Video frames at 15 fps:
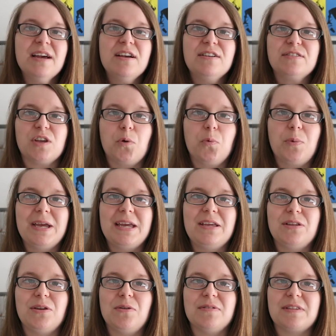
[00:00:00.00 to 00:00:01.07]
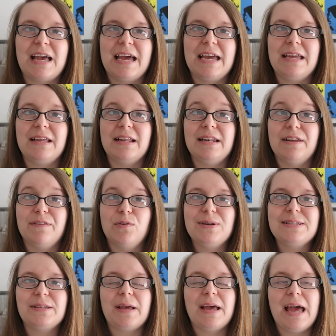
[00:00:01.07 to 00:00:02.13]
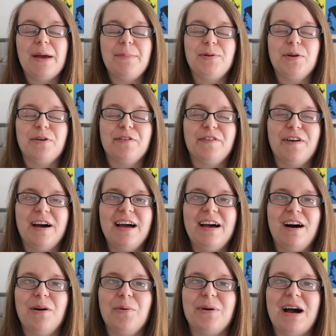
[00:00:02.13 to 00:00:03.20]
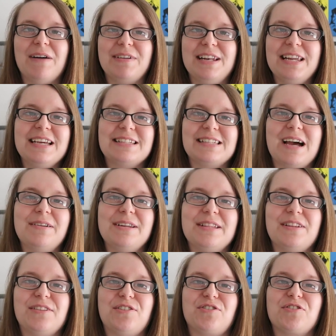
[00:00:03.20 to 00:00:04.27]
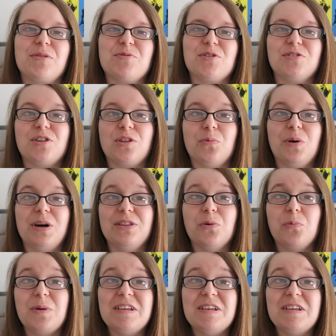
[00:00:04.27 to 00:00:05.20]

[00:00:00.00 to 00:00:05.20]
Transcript: So we use a Levoit air purifier. I will have a link down in the description to the one that we